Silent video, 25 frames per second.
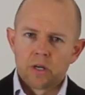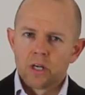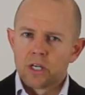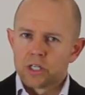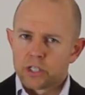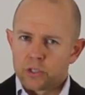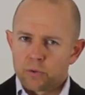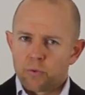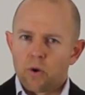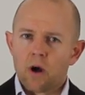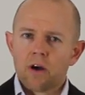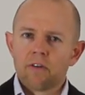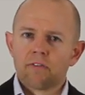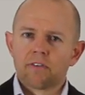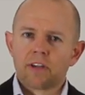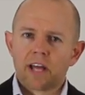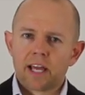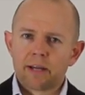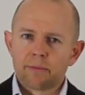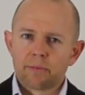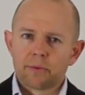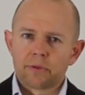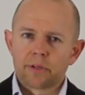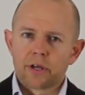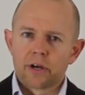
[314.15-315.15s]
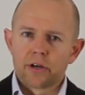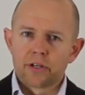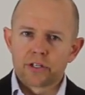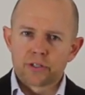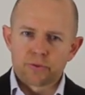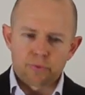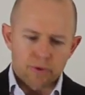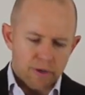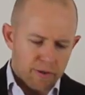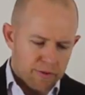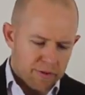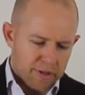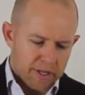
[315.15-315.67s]
So I've labelled those
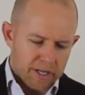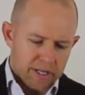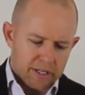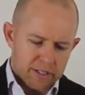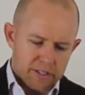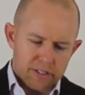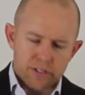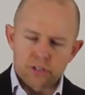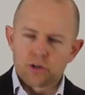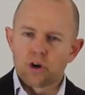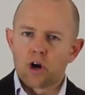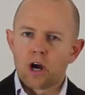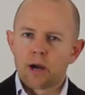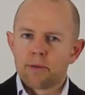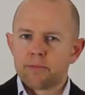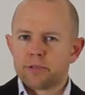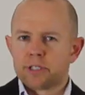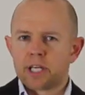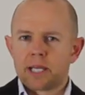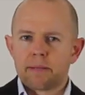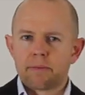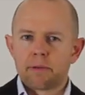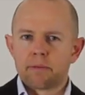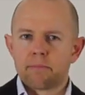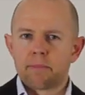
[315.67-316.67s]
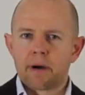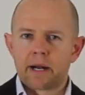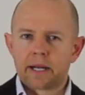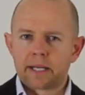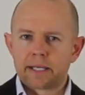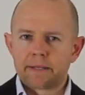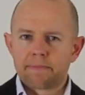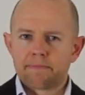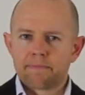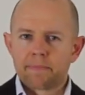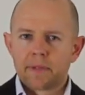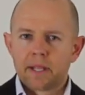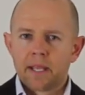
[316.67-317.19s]
three things: time, team, and money.